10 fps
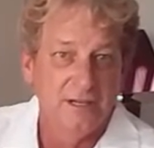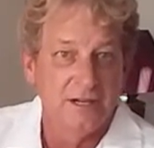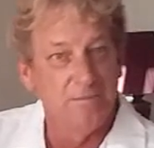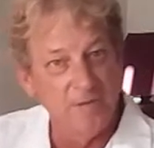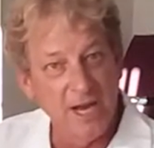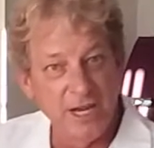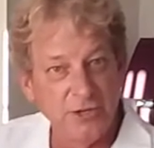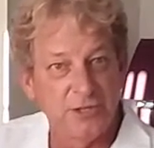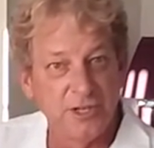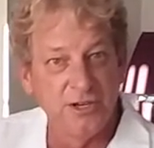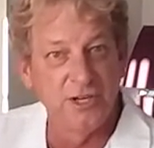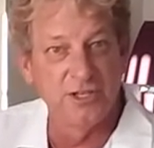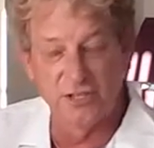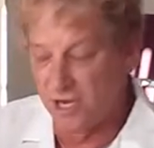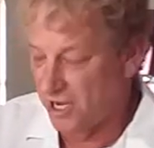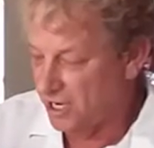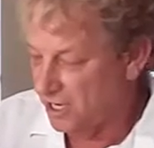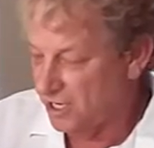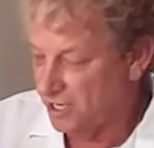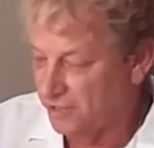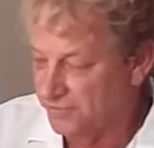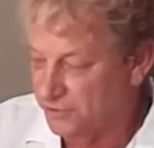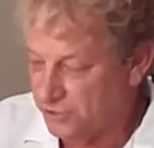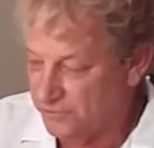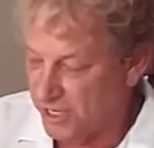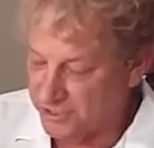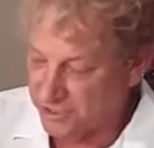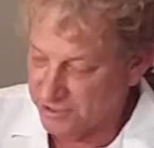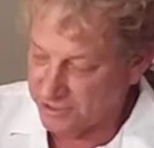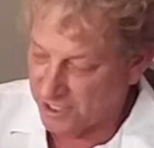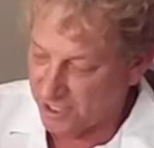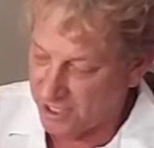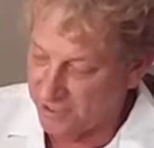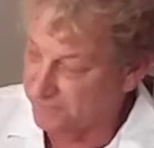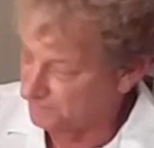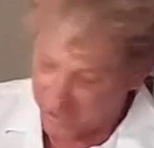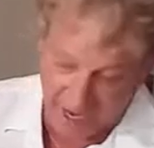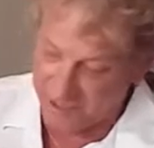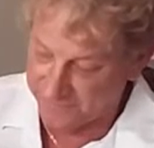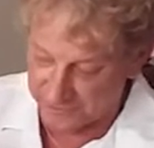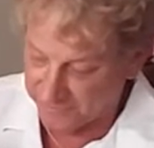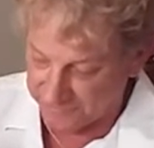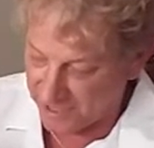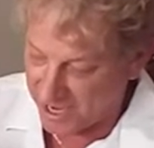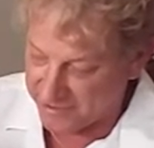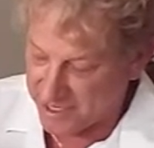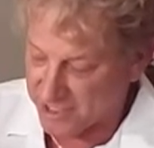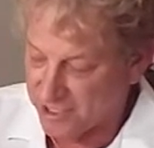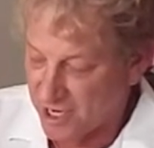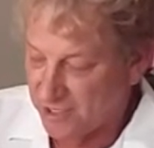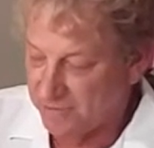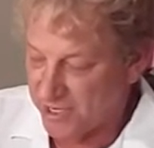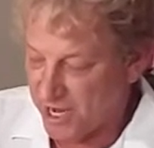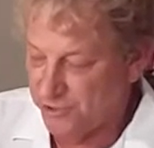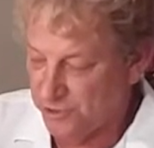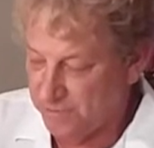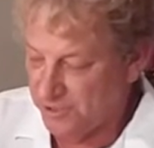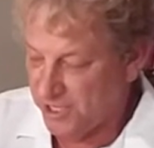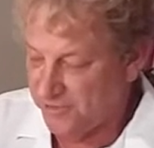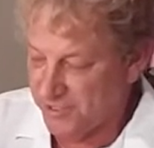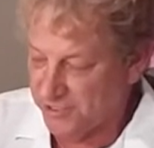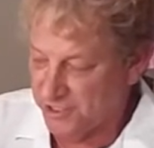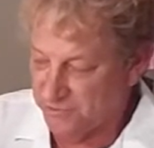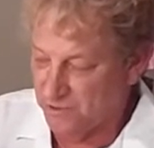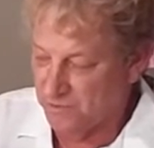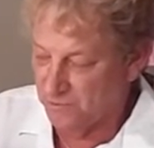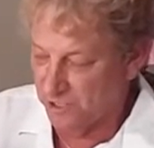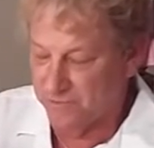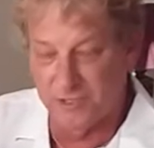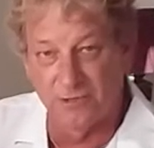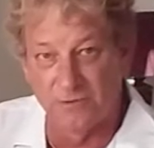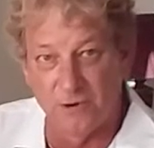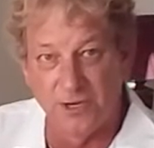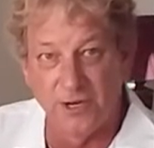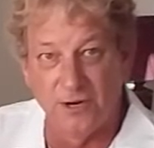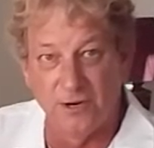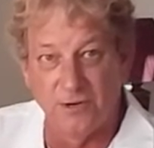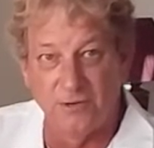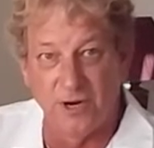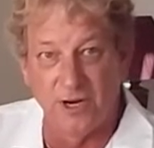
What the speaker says: I'm kind of interested in this for two reasons. To fly this, but I do believe that this will work with the Rodeo,